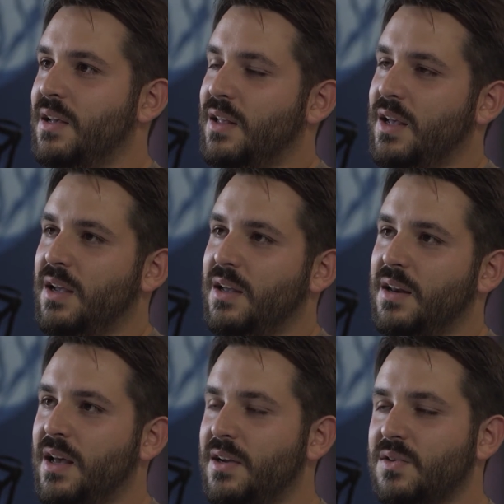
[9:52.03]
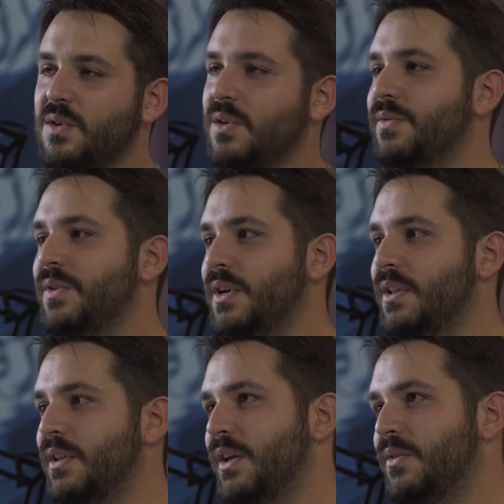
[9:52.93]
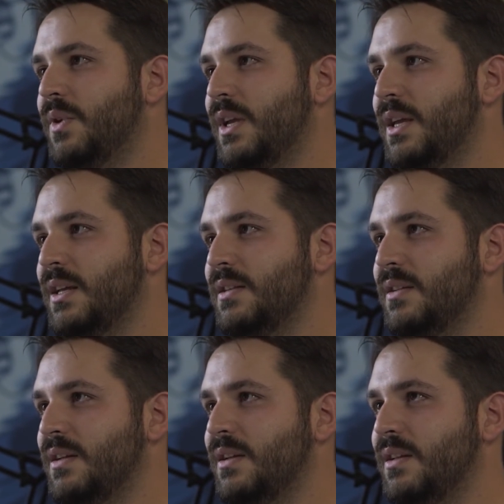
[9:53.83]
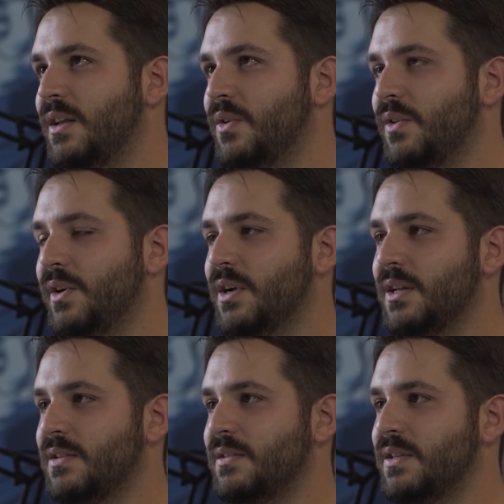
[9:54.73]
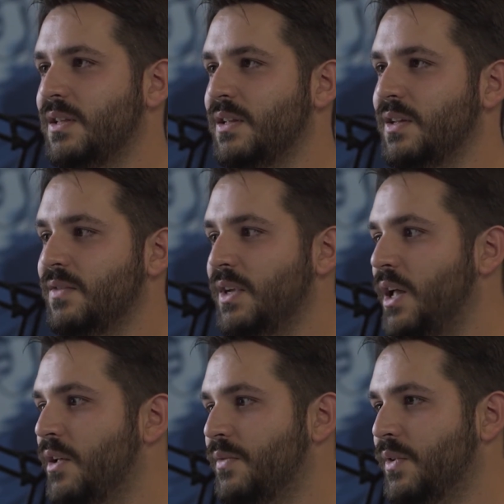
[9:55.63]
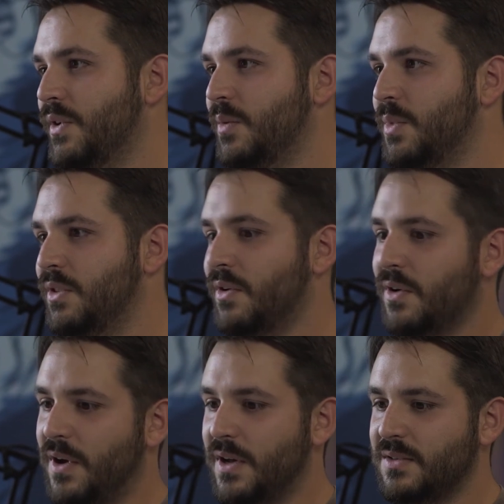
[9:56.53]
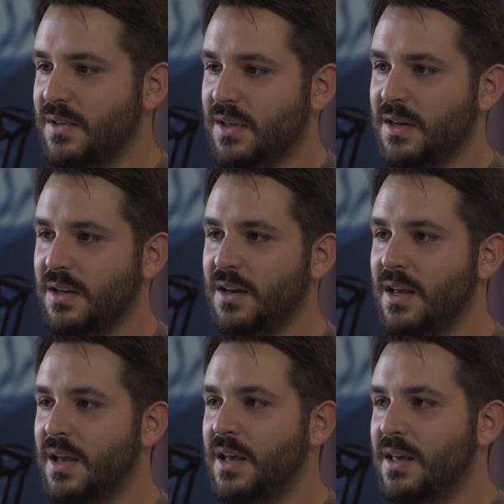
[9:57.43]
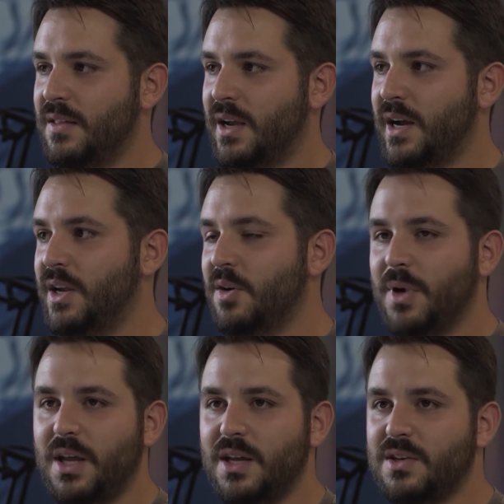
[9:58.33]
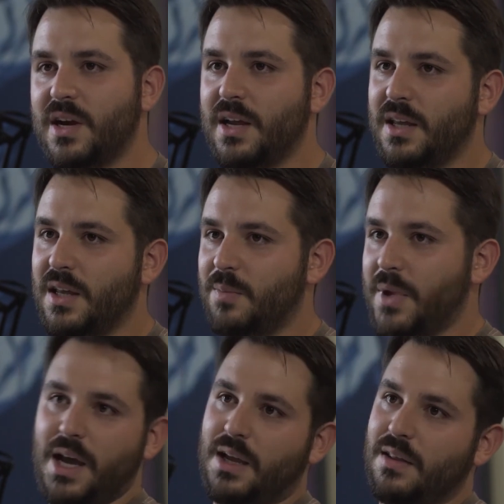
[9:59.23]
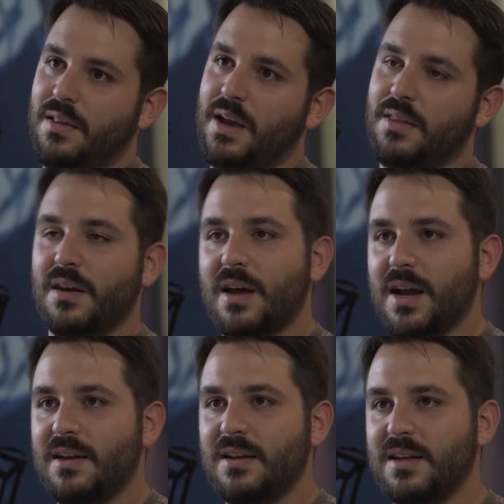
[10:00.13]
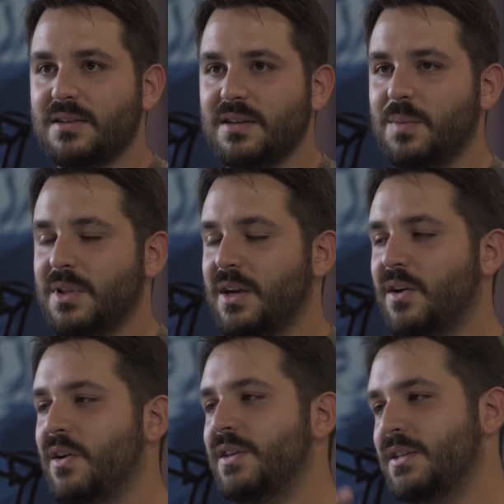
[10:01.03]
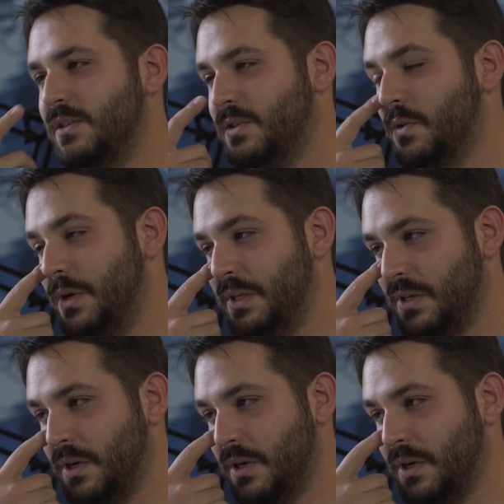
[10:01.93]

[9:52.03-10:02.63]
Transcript: like an ex girlfriend and like three kids that they no longer get to see that live in California, but they're in Austin. And they got here by hitchhiking back in like the 90s. I mean, like all these stories